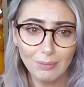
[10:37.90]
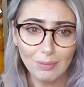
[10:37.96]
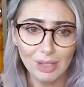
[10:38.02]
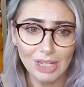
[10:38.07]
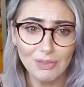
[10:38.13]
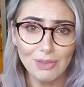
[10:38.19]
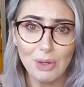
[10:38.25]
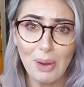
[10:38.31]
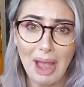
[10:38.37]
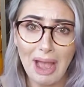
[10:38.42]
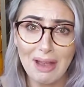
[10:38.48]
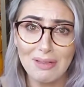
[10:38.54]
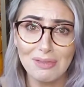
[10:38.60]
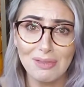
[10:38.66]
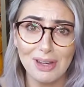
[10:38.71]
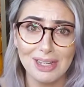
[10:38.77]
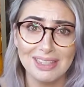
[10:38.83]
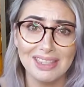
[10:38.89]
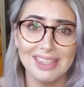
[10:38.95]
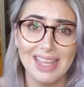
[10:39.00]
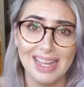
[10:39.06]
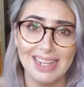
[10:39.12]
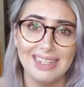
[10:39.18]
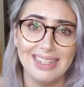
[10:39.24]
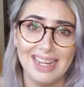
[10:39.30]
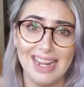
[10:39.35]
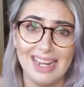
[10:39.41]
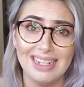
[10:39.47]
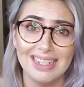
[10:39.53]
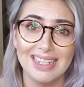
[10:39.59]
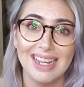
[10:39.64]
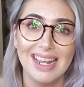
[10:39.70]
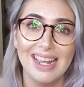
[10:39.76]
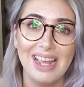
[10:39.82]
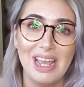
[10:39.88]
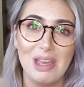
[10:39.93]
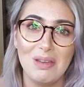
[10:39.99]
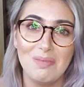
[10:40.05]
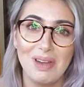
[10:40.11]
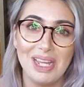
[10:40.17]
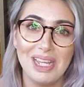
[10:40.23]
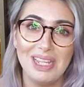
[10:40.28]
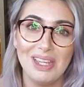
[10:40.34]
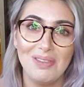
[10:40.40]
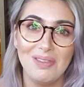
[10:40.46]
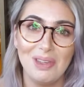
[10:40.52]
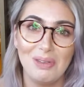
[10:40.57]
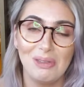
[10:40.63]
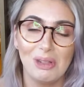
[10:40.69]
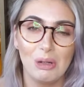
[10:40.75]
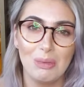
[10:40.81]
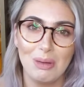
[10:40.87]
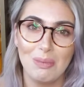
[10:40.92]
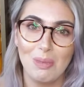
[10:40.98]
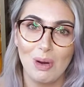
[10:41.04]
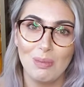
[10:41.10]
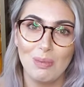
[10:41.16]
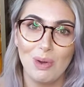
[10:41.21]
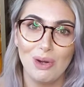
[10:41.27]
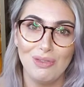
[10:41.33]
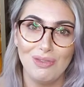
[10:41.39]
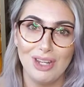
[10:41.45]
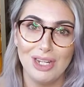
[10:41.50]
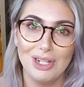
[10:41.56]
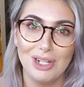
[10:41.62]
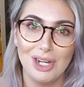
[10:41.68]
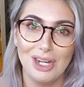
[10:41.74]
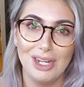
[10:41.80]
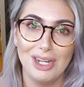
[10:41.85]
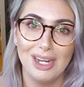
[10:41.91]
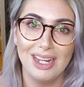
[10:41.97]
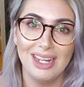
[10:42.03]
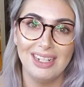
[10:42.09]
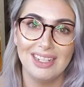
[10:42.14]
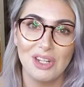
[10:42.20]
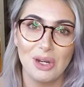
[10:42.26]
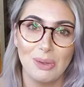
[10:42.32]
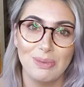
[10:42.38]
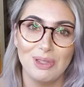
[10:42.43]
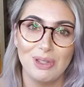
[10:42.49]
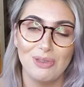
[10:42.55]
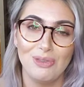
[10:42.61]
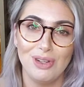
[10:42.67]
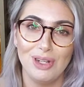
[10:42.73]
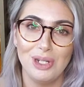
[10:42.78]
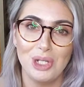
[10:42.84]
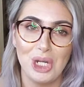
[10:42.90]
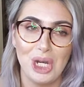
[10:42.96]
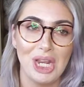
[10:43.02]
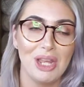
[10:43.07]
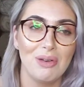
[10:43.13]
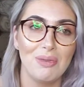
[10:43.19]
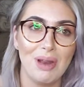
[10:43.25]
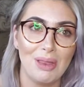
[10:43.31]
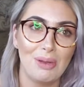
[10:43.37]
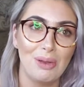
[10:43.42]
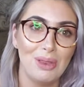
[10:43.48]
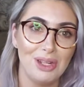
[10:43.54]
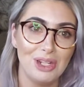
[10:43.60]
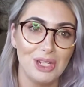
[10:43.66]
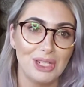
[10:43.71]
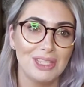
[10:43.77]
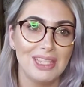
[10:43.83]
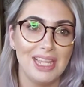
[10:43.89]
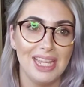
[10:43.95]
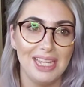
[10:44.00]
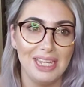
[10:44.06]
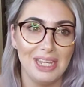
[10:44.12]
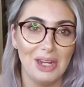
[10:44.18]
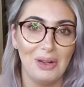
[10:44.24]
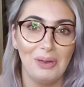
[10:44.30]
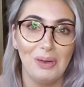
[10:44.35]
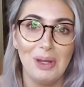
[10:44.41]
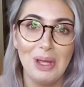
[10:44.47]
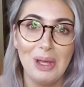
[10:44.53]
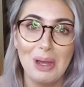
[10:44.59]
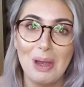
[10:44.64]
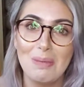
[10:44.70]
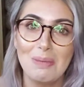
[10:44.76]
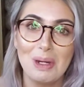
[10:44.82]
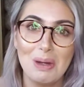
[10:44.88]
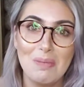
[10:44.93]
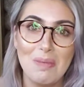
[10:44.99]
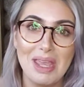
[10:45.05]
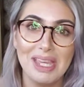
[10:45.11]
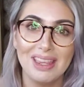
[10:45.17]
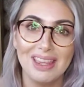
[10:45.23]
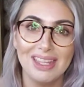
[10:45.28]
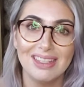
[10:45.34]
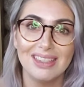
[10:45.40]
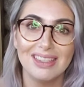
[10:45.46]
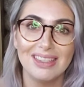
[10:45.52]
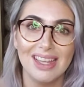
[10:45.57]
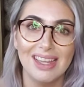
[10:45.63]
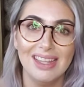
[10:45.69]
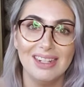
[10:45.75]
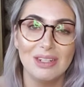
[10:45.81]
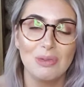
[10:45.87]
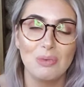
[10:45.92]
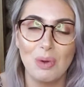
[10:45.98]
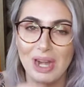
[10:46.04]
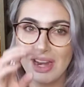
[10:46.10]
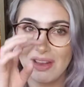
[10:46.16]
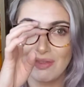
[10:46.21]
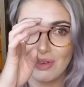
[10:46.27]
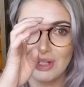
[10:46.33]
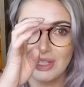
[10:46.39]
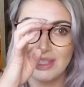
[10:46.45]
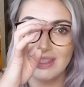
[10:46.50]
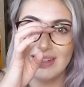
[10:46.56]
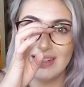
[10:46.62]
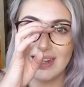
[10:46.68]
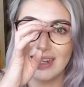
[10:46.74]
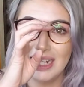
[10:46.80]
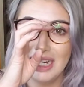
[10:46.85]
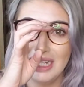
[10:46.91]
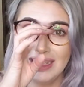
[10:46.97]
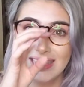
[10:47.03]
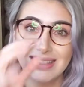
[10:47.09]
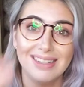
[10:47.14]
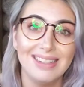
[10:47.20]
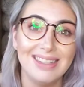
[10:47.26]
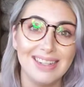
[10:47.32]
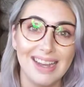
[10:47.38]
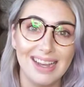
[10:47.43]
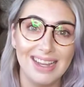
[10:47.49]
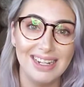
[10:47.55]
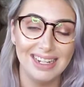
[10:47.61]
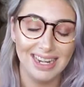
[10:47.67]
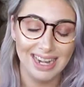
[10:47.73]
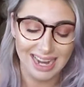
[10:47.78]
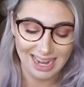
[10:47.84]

if you have a set date, it might give you a little bit more motivation in terms of finishing it, rather than just saying, you know, I'm going to make this and whenever it's done, it's done.